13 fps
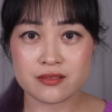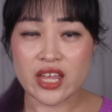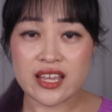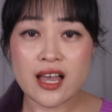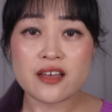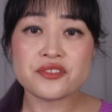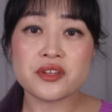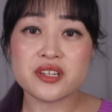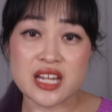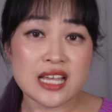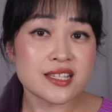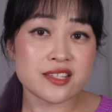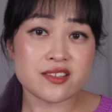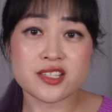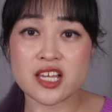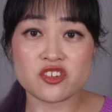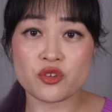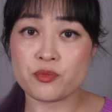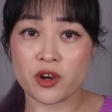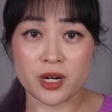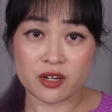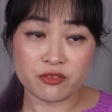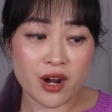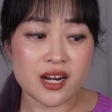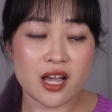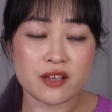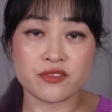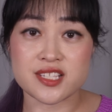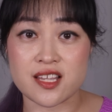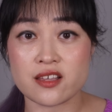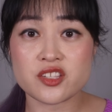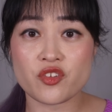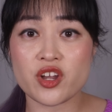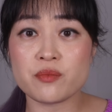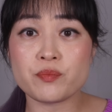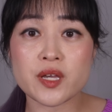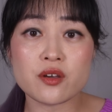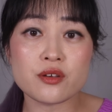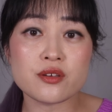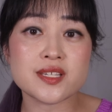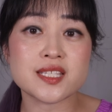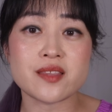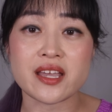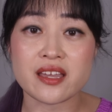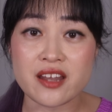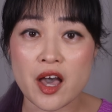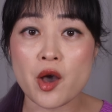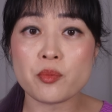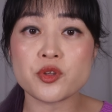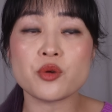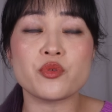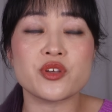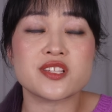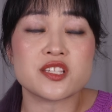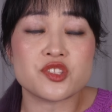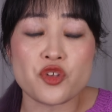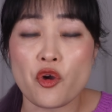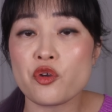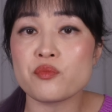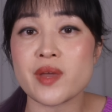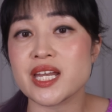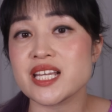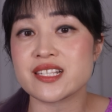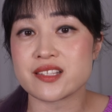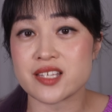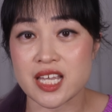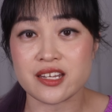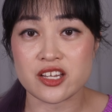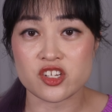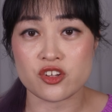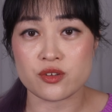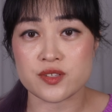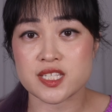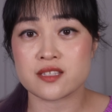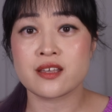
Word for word: They are the next essential product right after sunscreen because they can help you with so many skin issues,